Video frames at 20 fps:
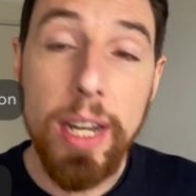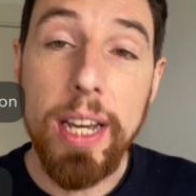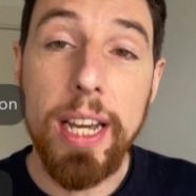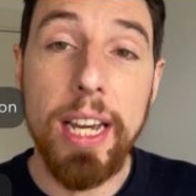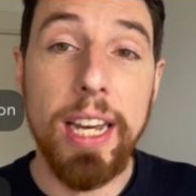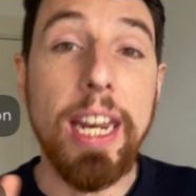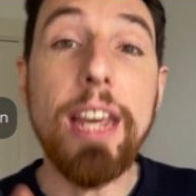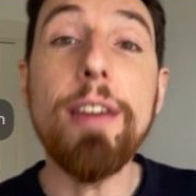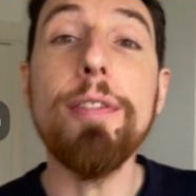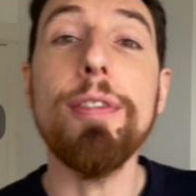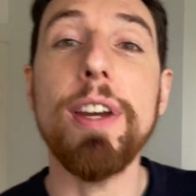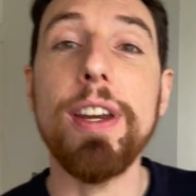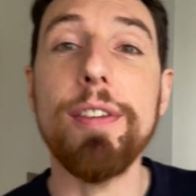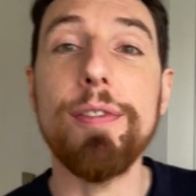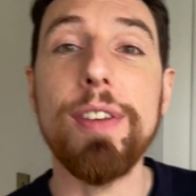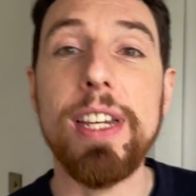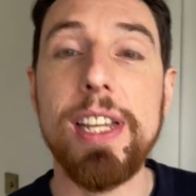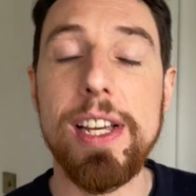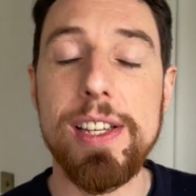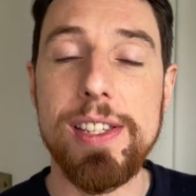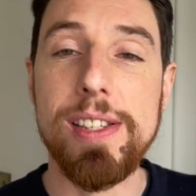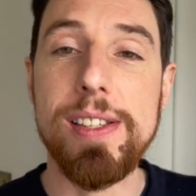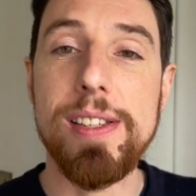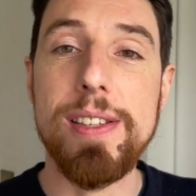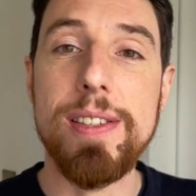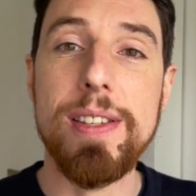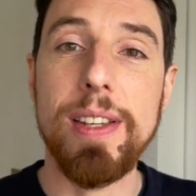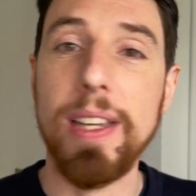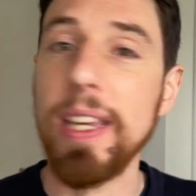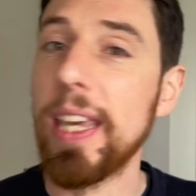And even if it
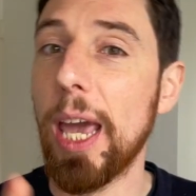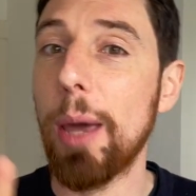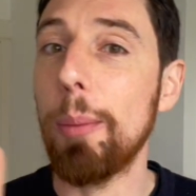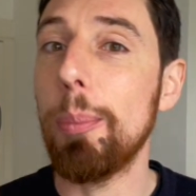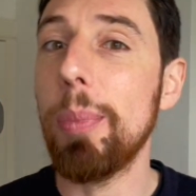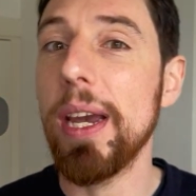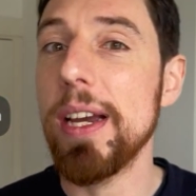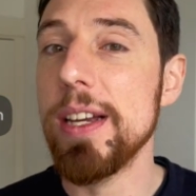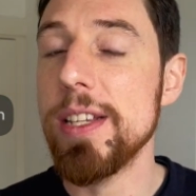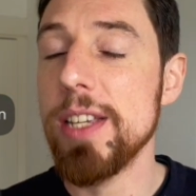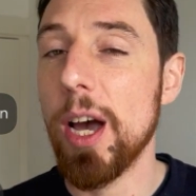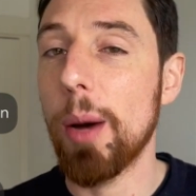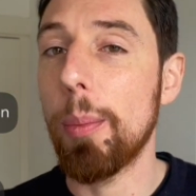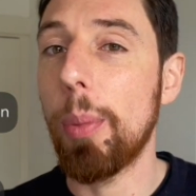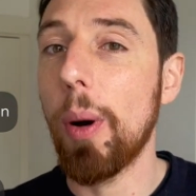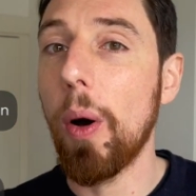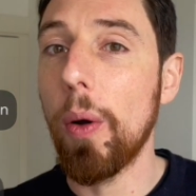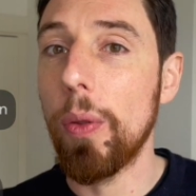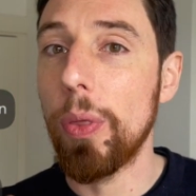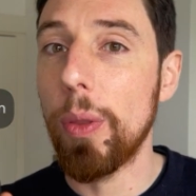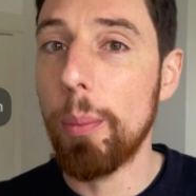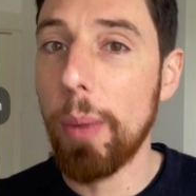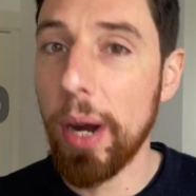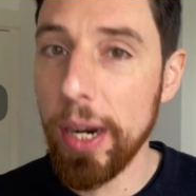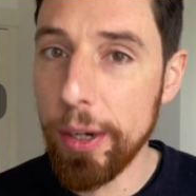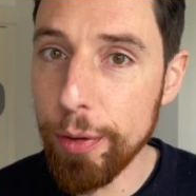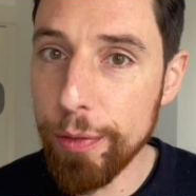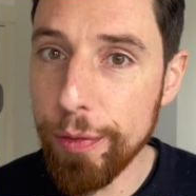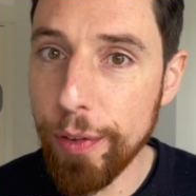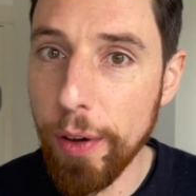doesn't get picked up on the
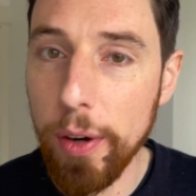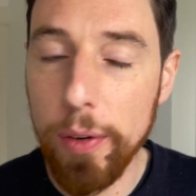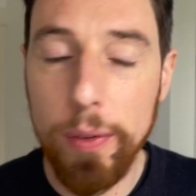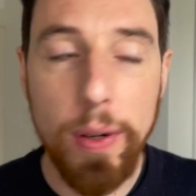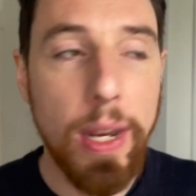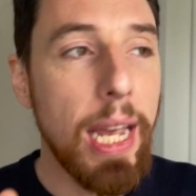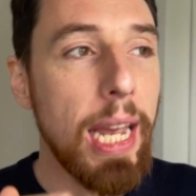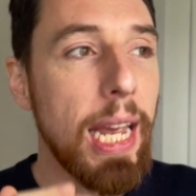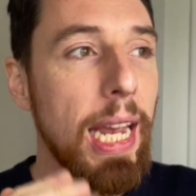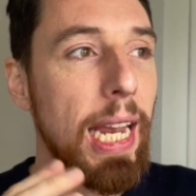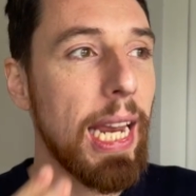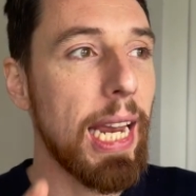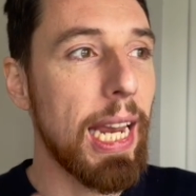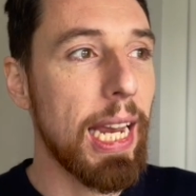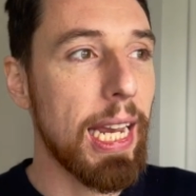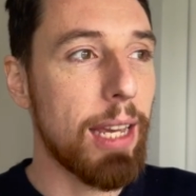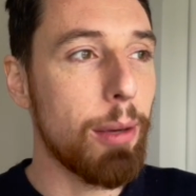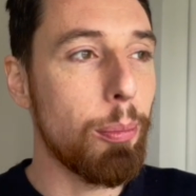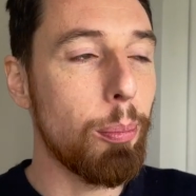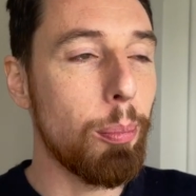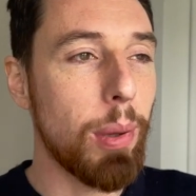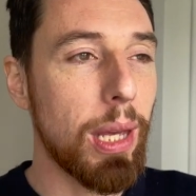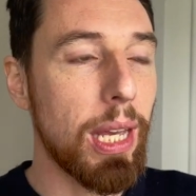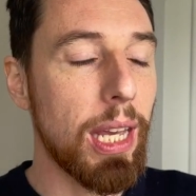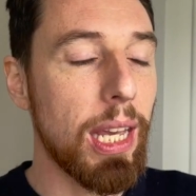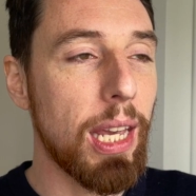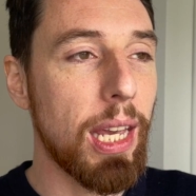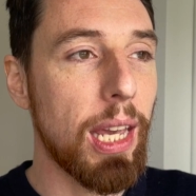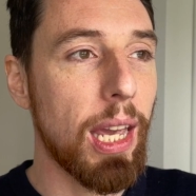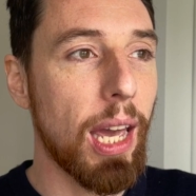microphone, it can
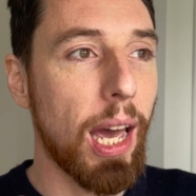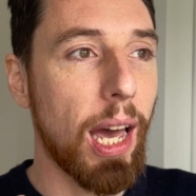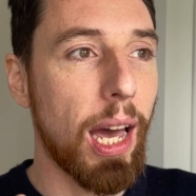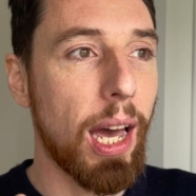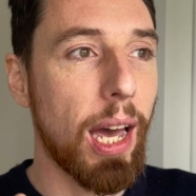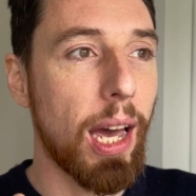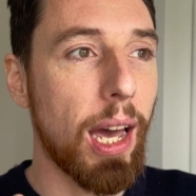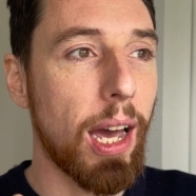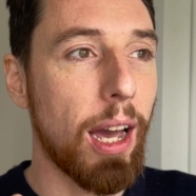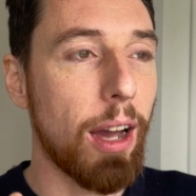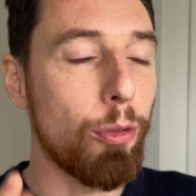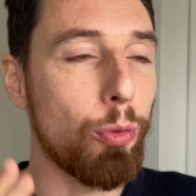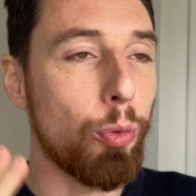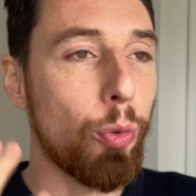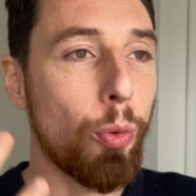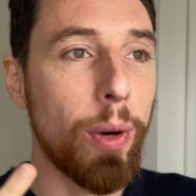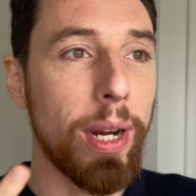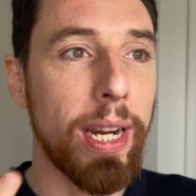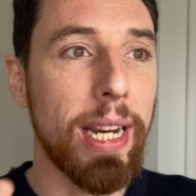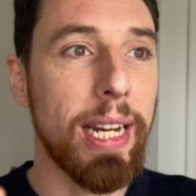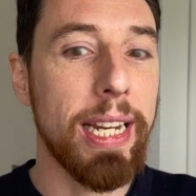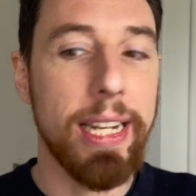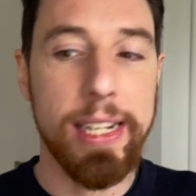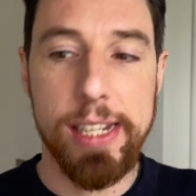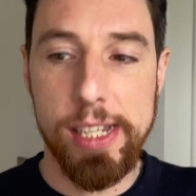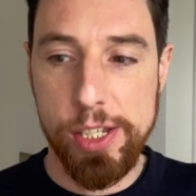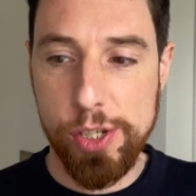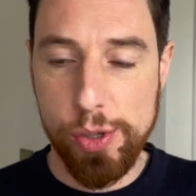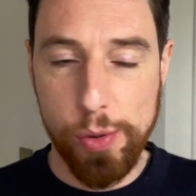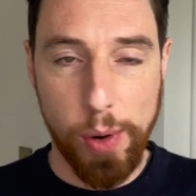be really
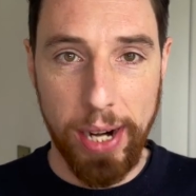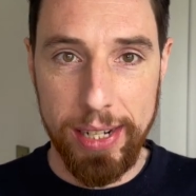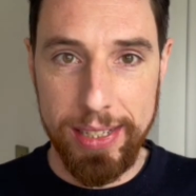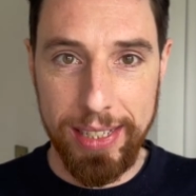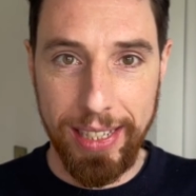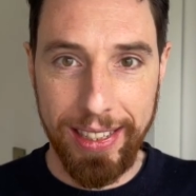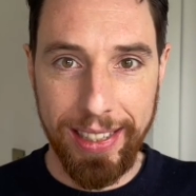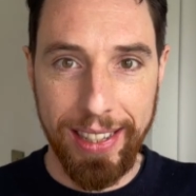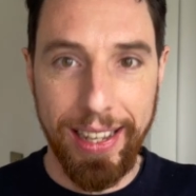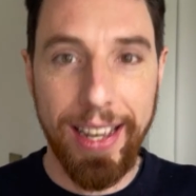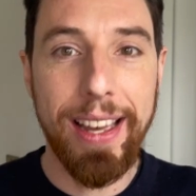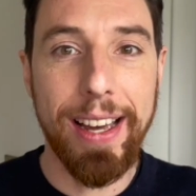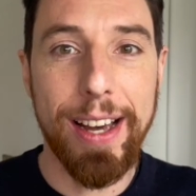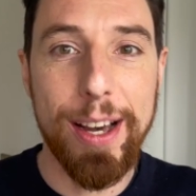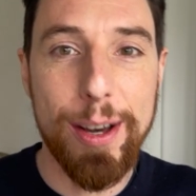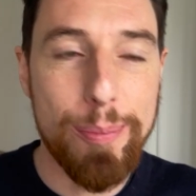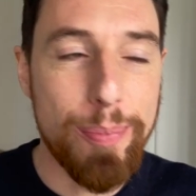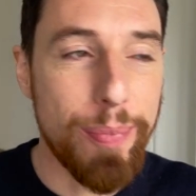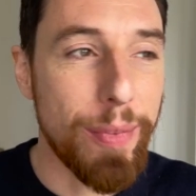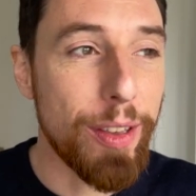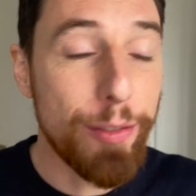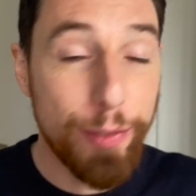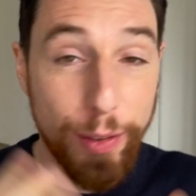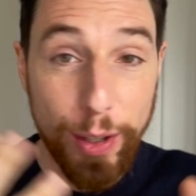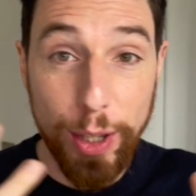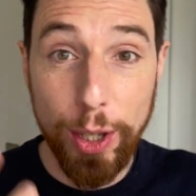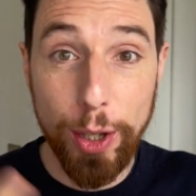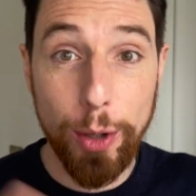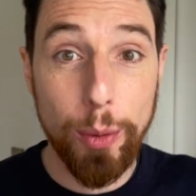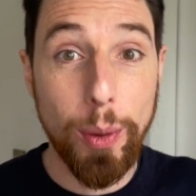distracting for
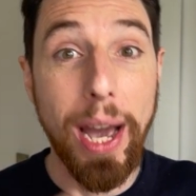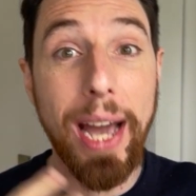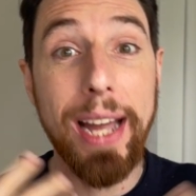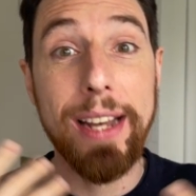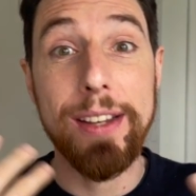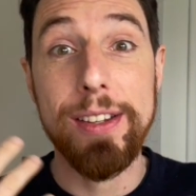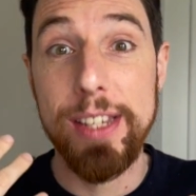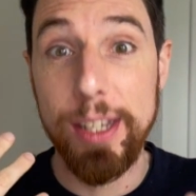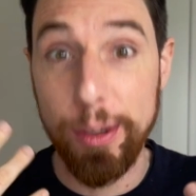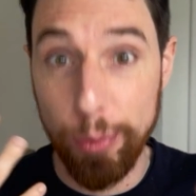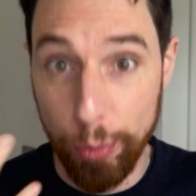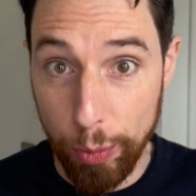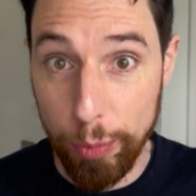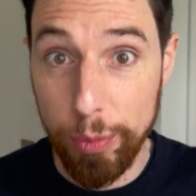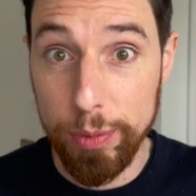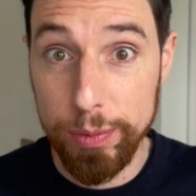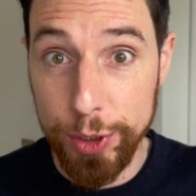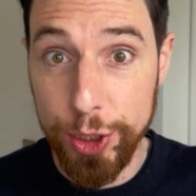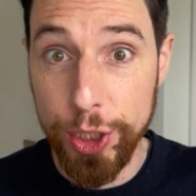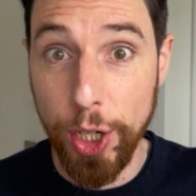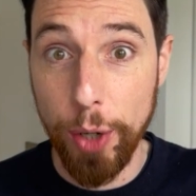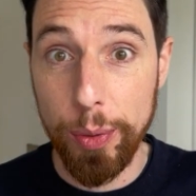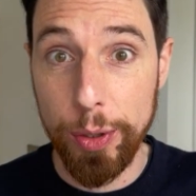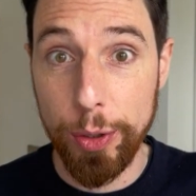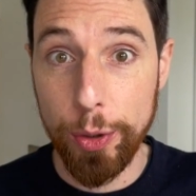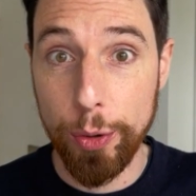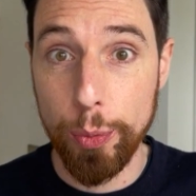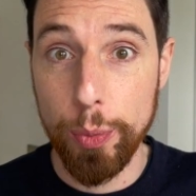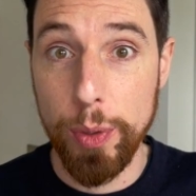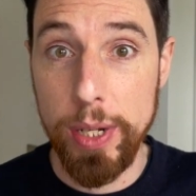you, and it will show in
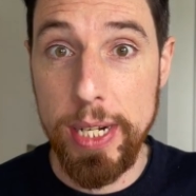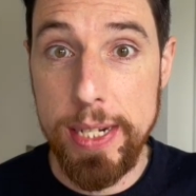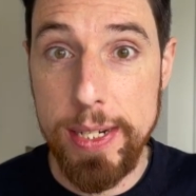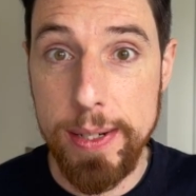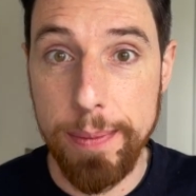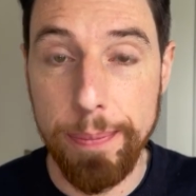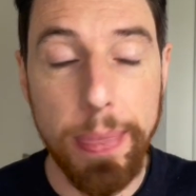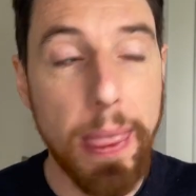your read.